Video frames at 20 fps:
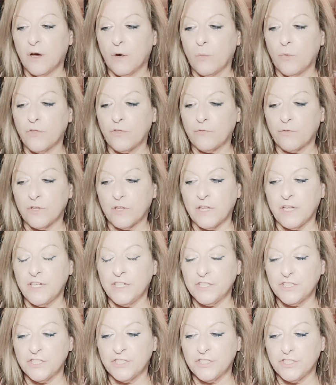with
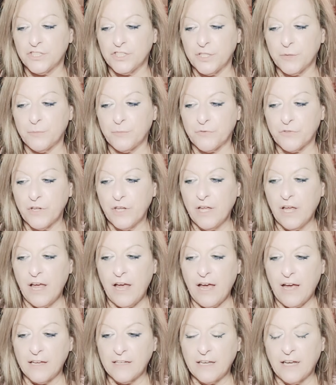relationships,
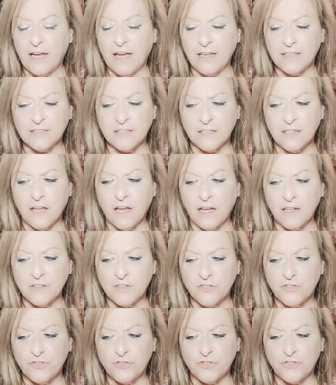has a
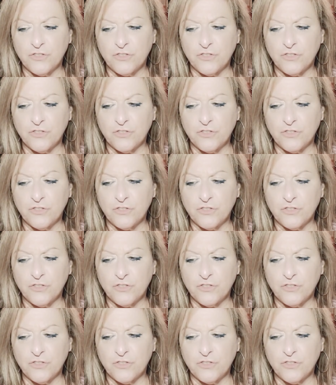lot